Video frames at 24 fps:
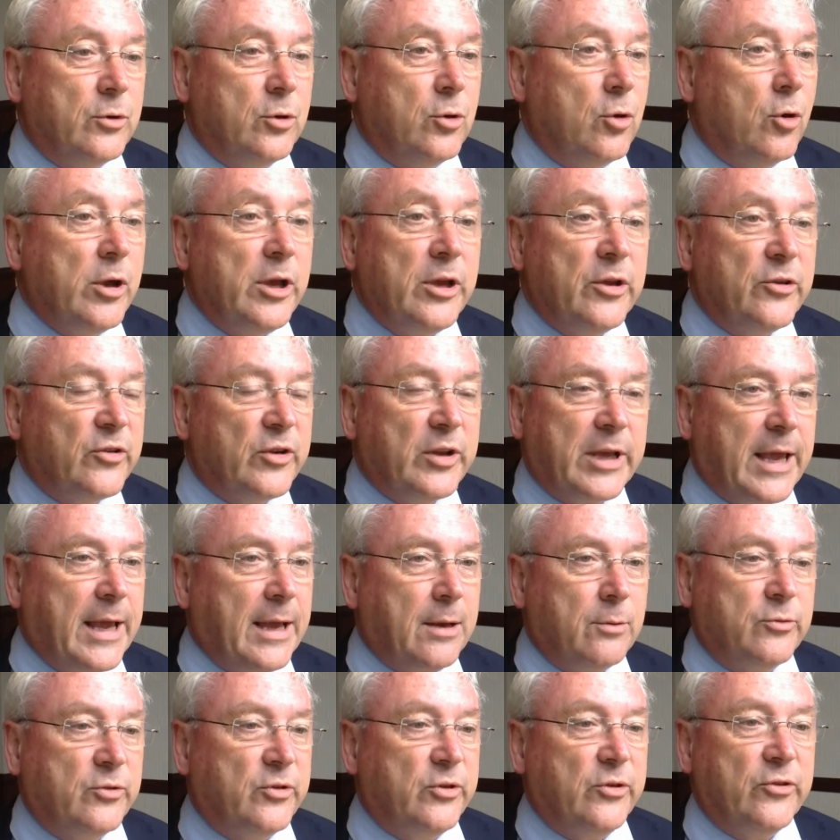lawyers and
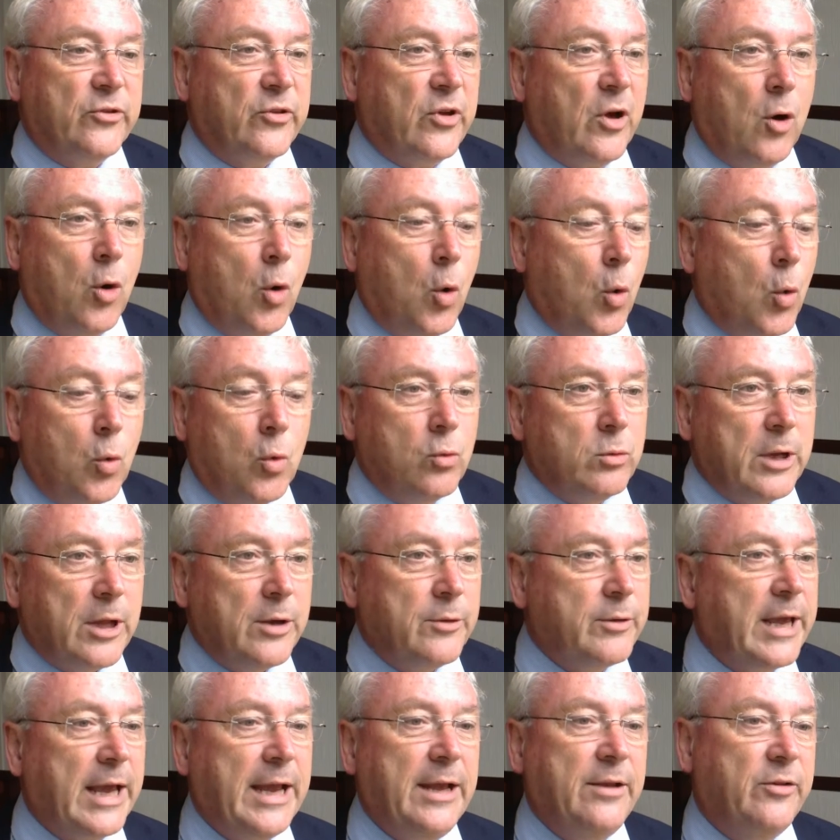accountants are all
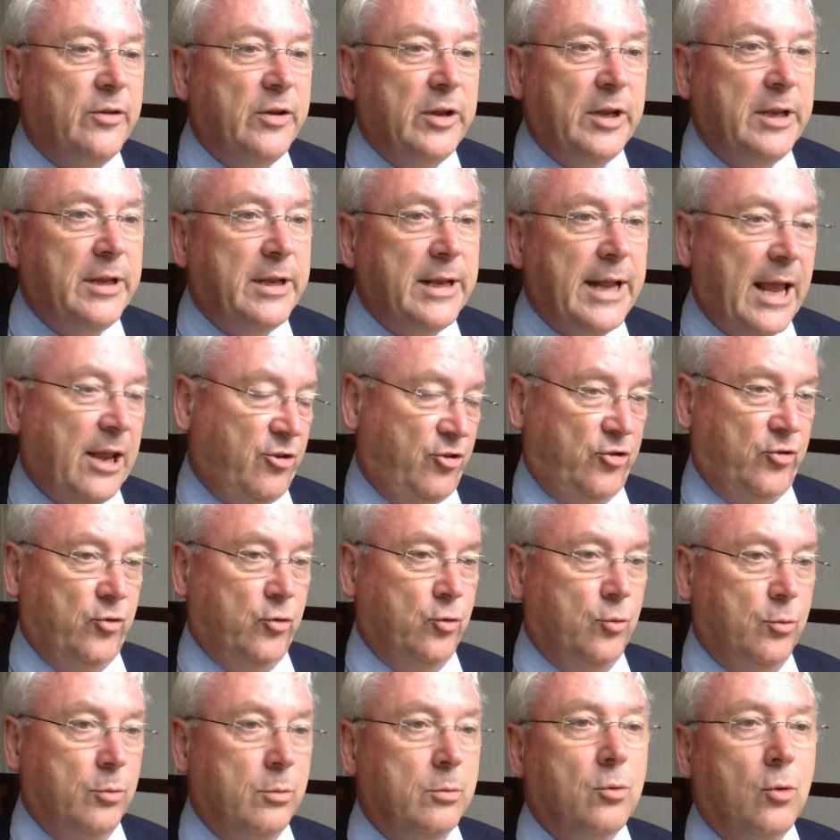located in
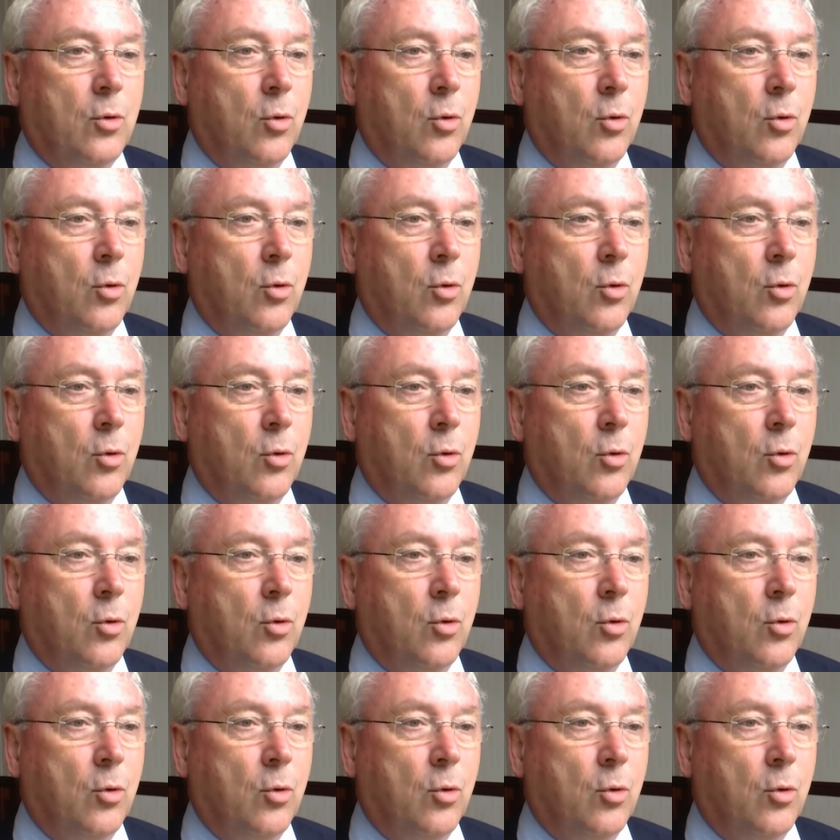national